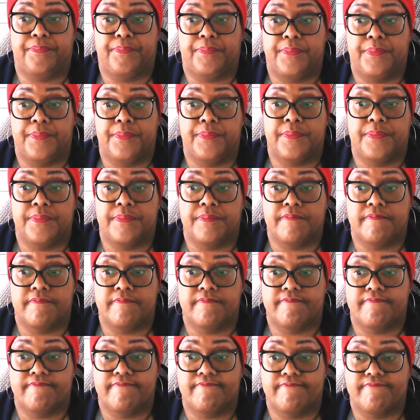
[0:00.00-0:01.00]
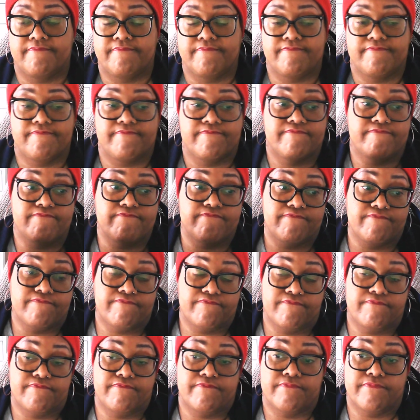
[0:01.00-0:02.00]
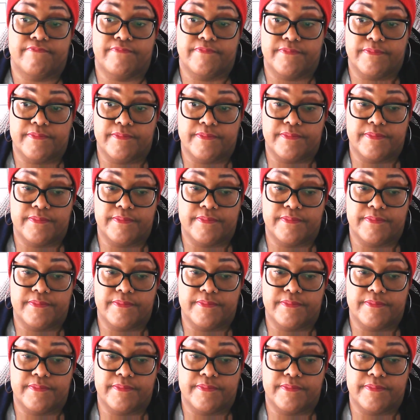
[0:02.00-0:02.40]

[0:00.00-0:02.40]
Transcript: (no one is talking)